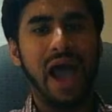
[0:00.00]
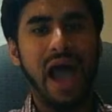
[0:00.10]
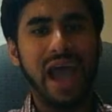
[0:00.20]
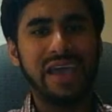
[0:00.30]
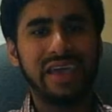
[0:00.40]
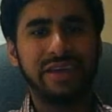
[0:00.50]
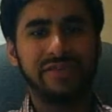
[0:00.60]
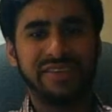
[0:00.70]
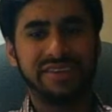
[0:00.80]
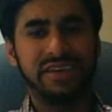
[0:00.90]
I
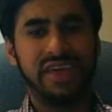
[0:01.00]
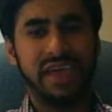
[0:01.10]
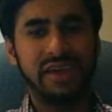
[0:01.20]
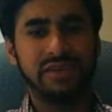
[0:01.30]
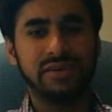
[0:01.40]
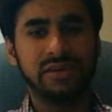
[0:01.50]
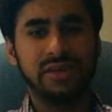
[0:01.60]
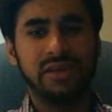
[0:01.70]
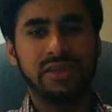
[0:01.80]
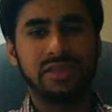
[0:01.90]
investigate
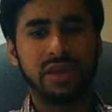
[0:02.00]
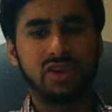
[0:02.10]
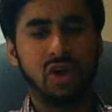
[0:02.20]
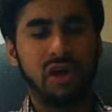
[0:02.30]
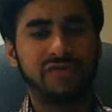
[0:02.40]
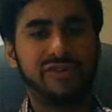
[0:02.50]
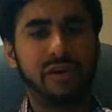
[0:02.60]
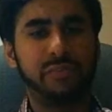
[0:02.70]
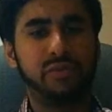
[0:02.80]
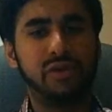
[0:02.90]
the cause
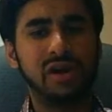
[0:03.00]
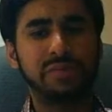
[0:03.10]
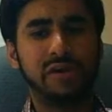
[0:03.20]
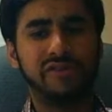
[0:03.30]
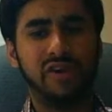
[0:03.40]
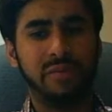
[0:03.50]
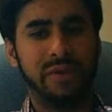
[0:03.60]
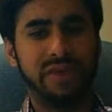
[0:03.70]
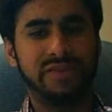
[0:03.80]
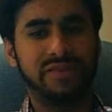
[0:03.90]
for poor
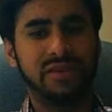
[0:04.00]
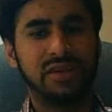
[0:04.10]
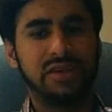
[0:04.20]
performance,